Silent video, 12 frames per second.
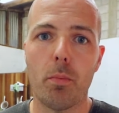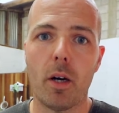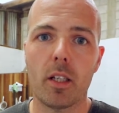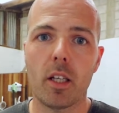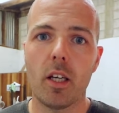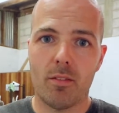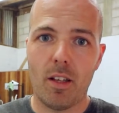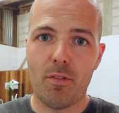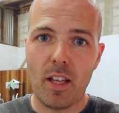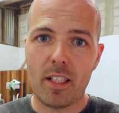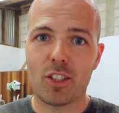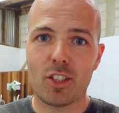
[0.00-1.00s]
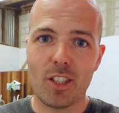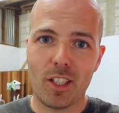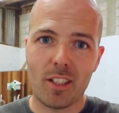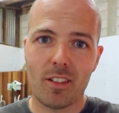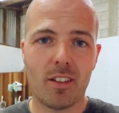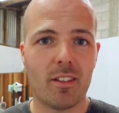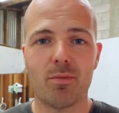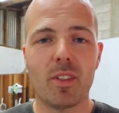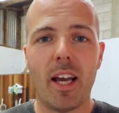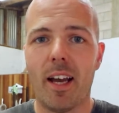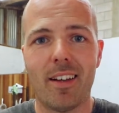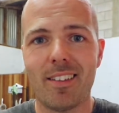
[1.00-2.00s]
But if that's gonna,
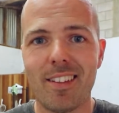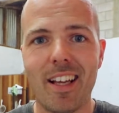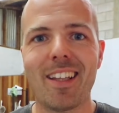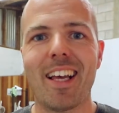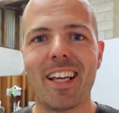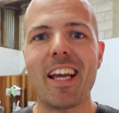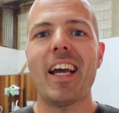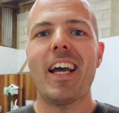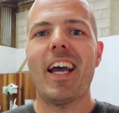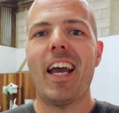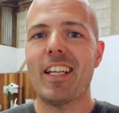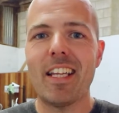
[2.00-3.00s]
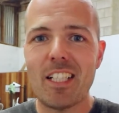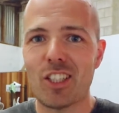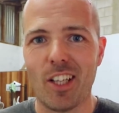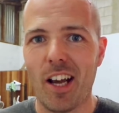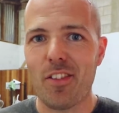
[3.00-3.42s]
yeah, like, it needs it.